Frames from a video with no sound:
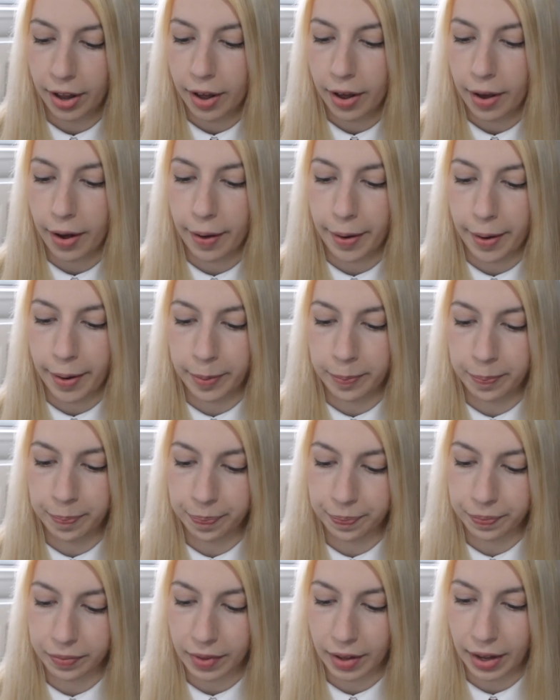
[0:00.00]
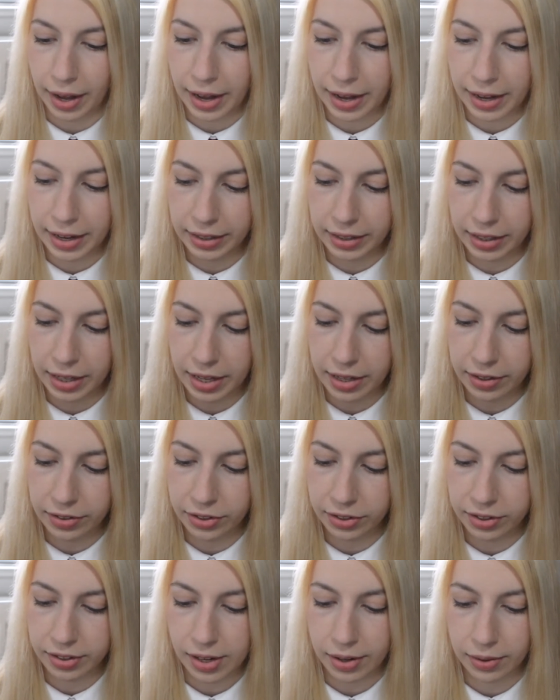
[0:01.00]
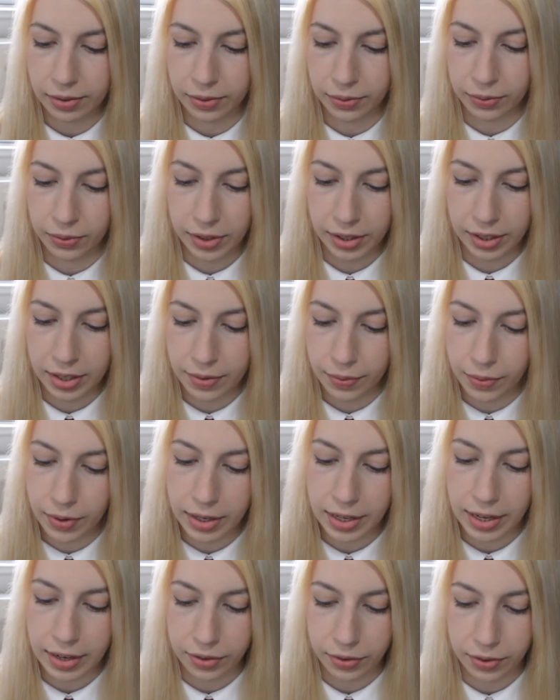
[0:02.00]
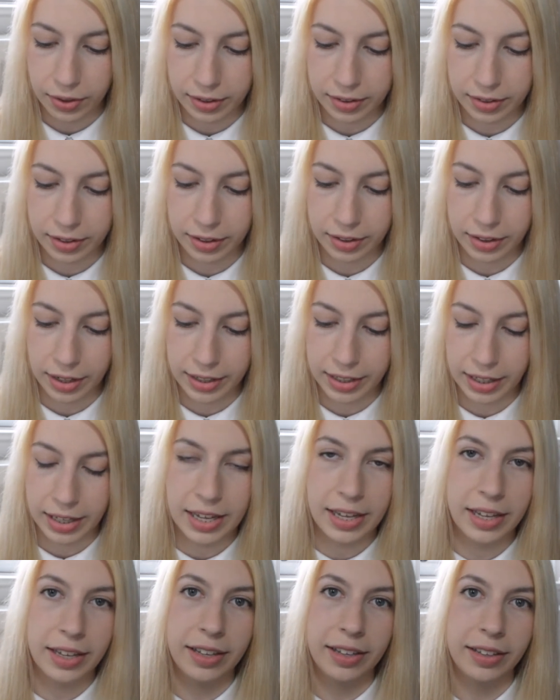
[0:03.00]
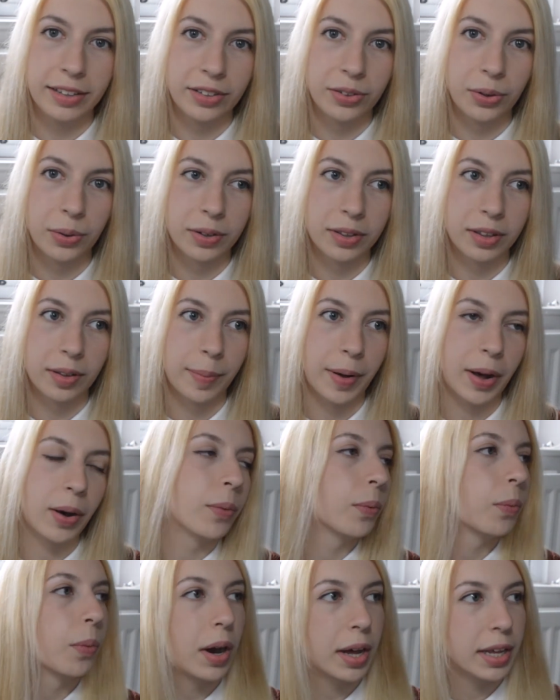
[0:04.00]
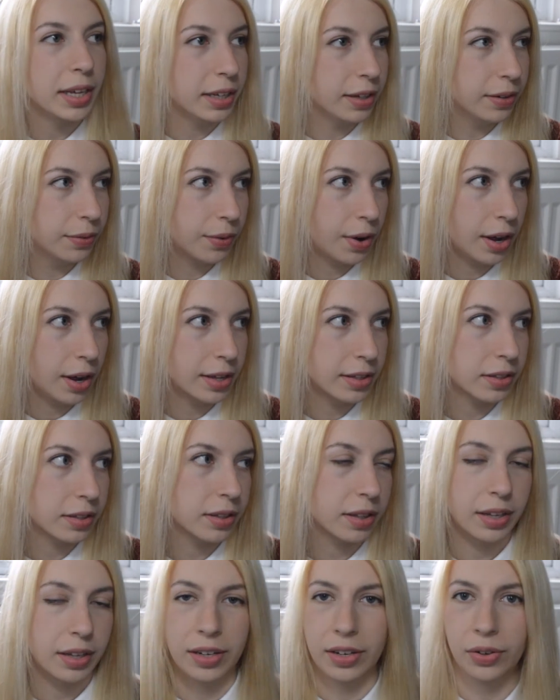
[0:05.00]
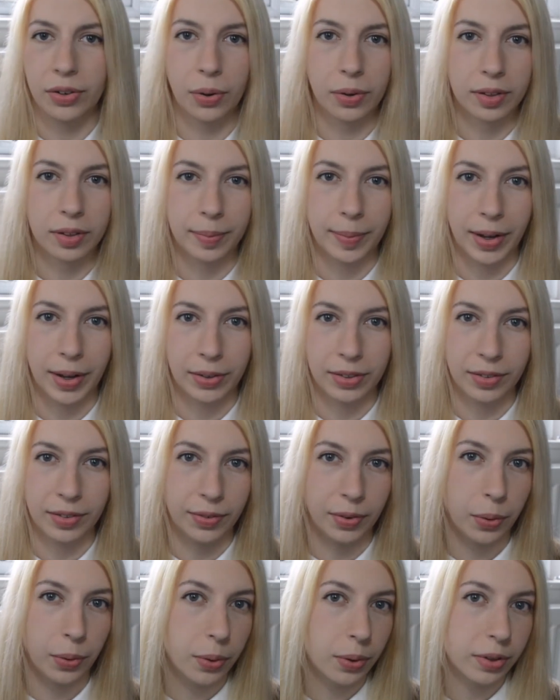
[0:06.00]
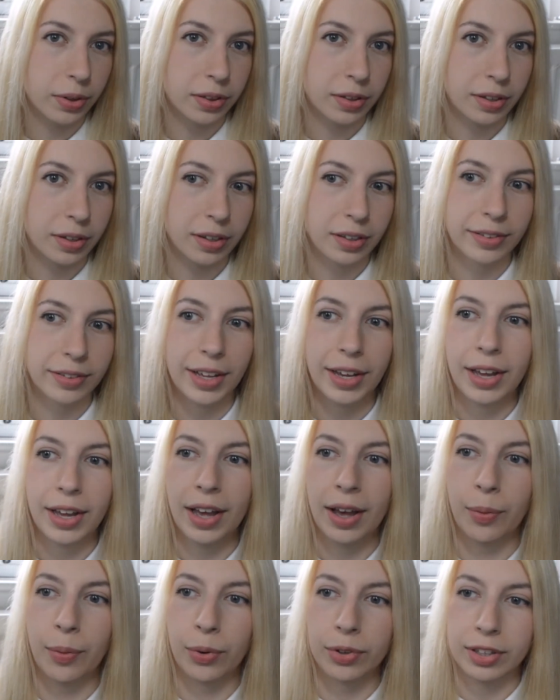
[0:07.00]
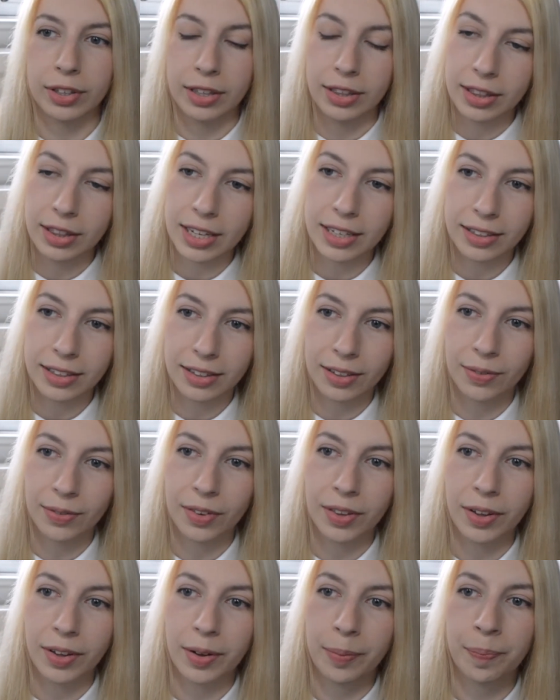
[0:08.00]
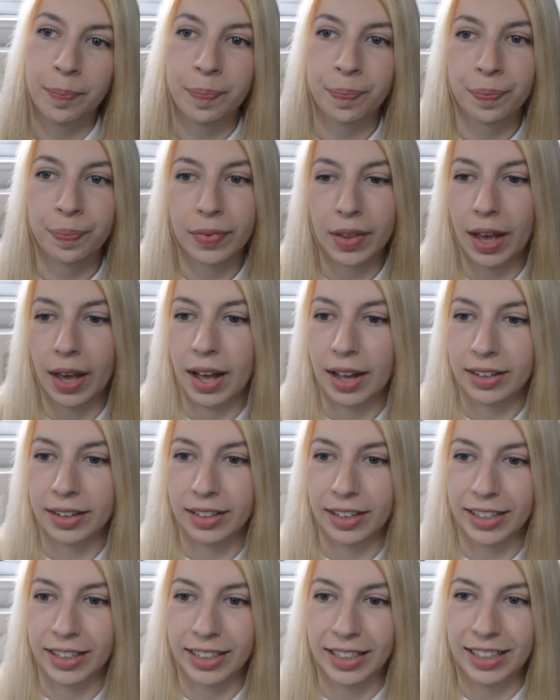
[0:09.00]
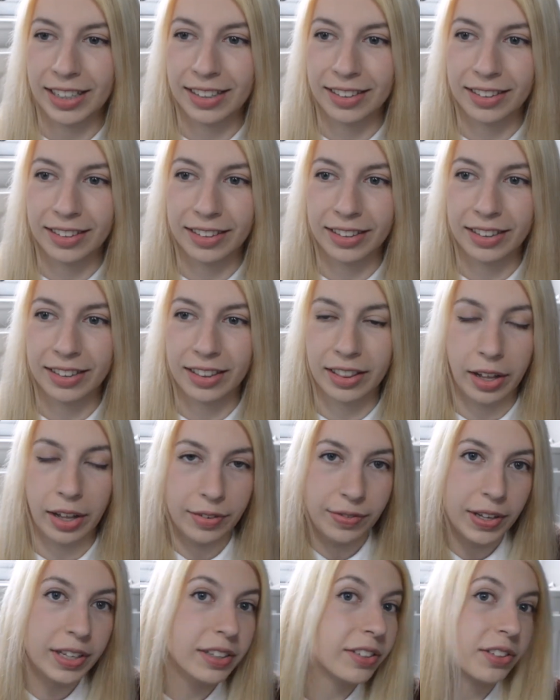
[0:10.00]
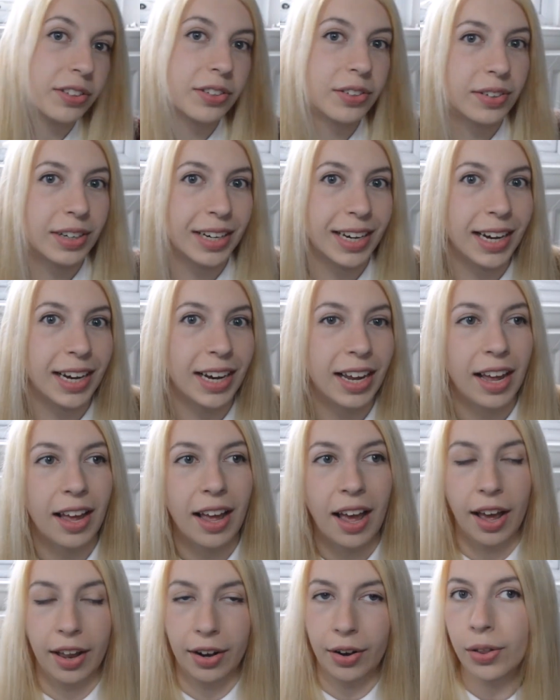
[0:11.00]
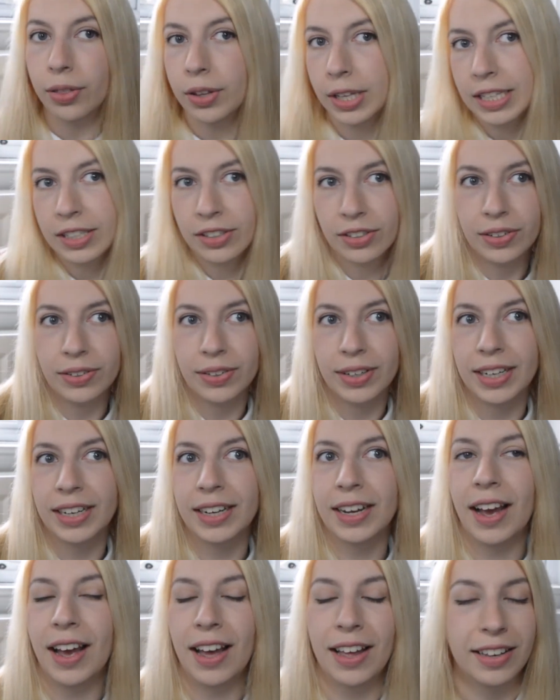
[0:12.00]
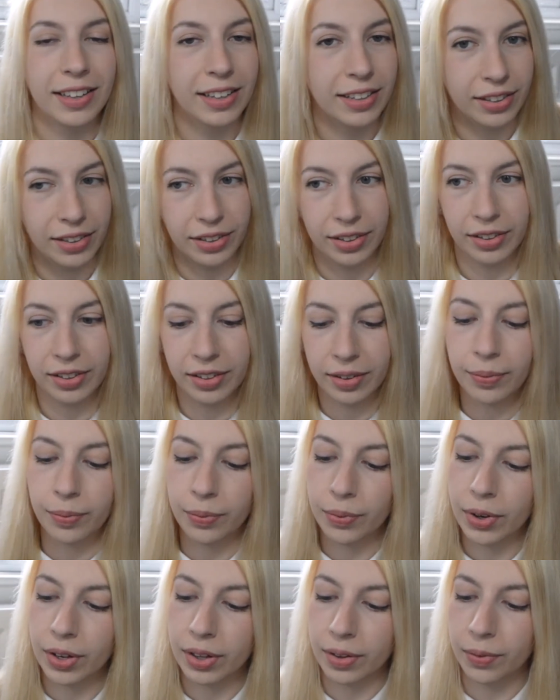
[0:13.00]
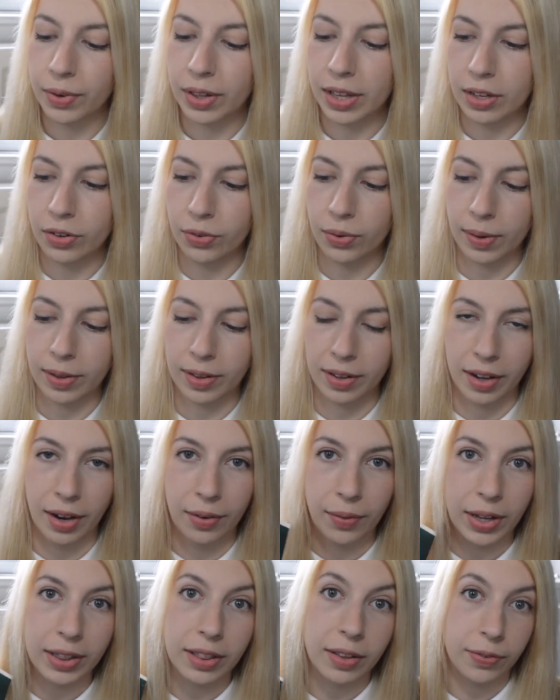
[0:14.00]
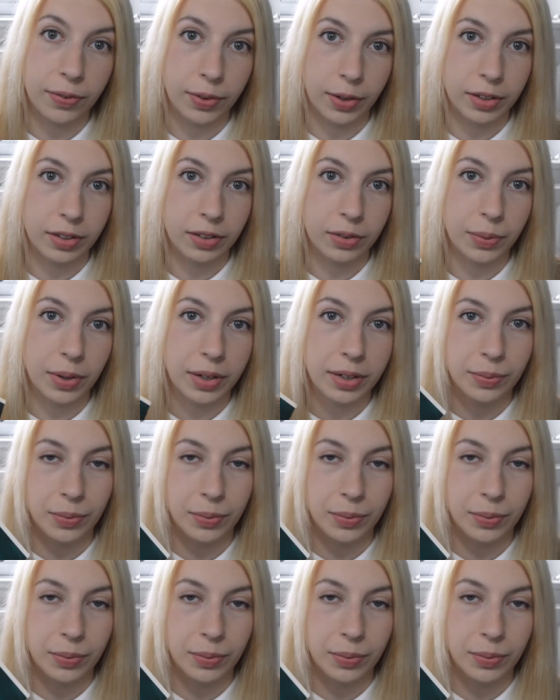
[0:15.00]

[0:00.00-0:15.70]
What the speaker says: and it just sounds really interesting. Like, he talks about why he writes, and he talks about different authors and what he thinks of them, and like his life history and other history, and it's just really interesting. I read the first one,